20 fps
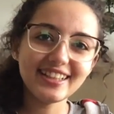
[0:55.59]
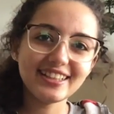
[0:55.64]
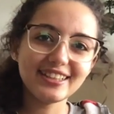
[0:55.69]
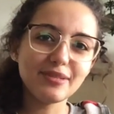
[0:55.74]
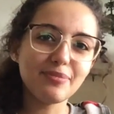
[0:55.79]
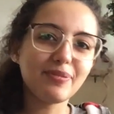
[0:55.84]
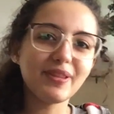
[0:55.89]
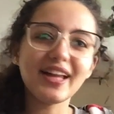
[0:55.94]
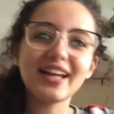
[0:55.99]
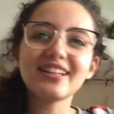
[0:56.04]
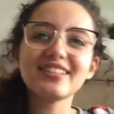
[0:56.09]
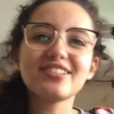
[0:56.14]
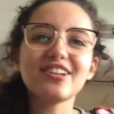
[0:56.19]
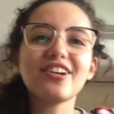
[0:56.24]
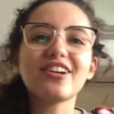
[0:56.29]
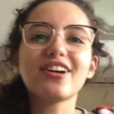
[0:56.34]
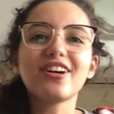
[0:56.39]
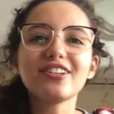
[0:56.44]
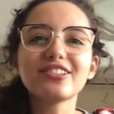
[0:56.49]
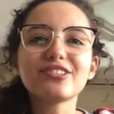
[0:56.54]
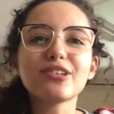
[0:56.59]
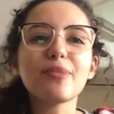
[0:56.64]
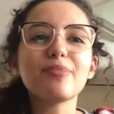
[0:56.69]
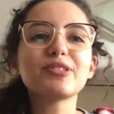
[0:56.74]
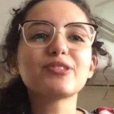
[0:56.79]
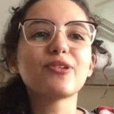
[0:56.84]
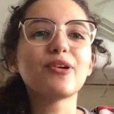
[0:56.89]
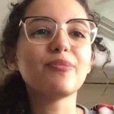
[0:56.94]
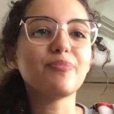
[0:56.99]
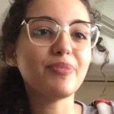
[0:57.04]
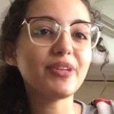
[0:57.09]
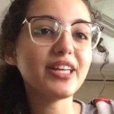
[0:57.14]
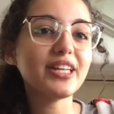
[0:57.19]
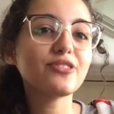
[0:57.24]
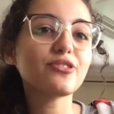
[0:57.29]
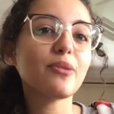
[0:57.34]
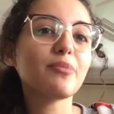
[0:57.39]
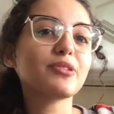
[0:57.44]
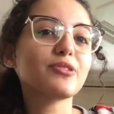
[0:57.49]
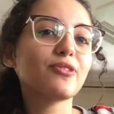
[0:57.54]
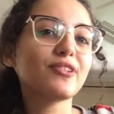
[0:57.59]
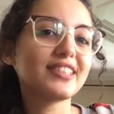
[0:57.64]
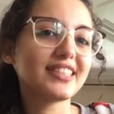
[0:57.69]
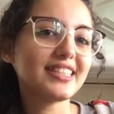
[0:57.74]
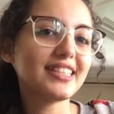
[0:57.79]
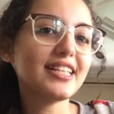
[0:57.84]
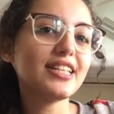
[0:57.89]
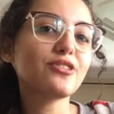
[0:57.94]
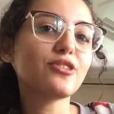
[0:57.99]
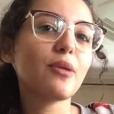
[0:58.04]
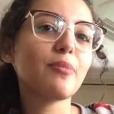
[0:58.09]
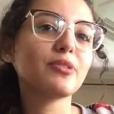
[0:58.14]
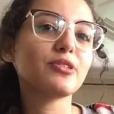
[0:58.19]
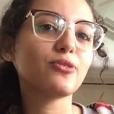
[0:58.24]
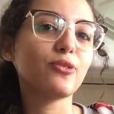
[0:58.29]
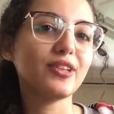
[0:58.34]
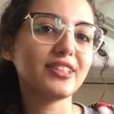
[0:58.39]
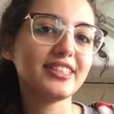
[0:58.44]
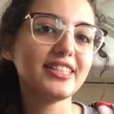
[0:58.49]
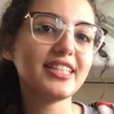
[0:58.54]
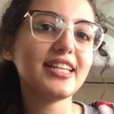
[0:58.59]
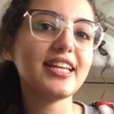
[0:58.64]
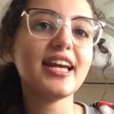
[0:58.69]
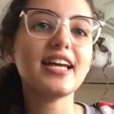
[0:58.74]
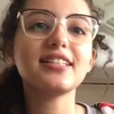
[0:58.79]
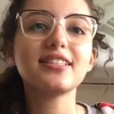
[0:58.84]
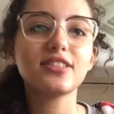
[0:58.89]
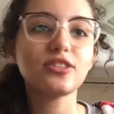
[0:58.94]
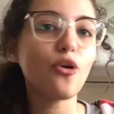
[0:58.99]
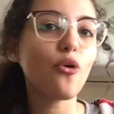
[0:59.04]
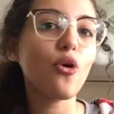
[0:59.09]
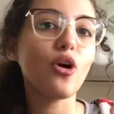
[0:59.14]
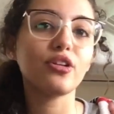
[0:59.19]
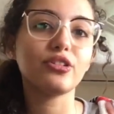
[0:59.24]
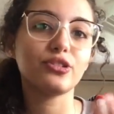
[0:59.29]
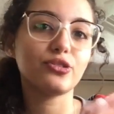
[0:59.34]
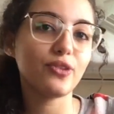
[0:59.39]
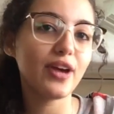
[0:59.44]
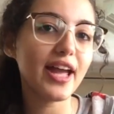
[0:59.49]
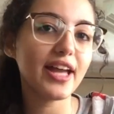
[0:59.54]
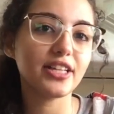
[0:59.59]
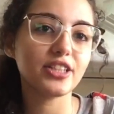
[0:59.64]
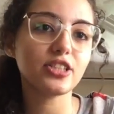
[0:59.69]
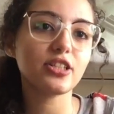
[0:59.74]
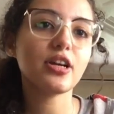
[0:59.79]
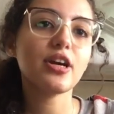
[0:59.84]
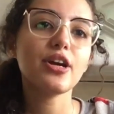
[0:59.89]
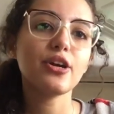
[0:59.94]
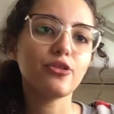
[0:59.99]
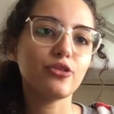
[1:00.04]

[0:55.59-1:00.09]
The planets are called TRAPPIST-1B, TRAPPIST-1C, TRAPPIST-1D, and so on to H,